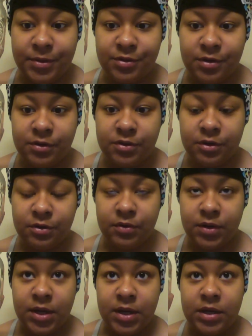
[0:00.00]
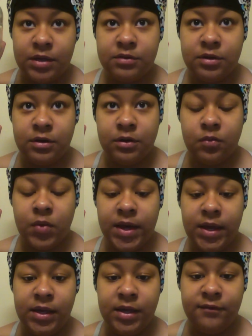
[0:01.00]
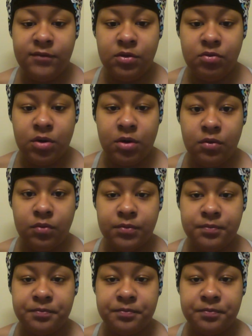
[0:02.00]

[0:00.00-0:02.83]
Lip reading: It's also a sterile way if you don't,